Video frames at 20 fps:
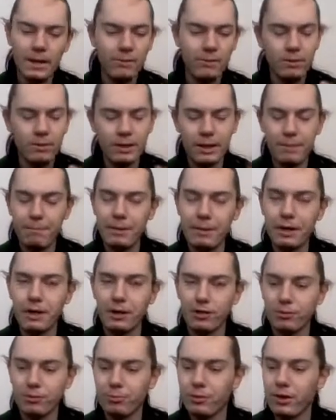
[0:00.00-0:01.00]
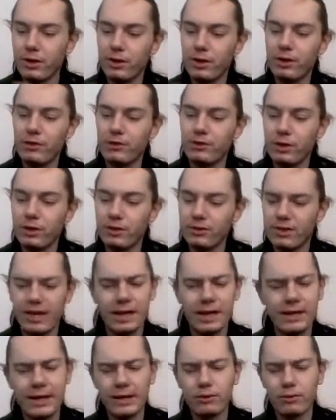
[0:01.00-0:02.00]
with that big ass spring, these darts
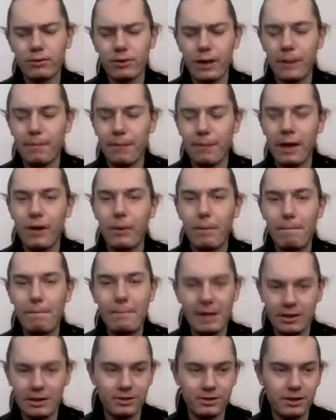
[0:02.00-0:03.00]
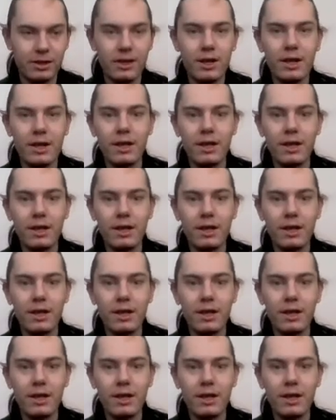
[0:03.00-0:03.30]
can handle that power better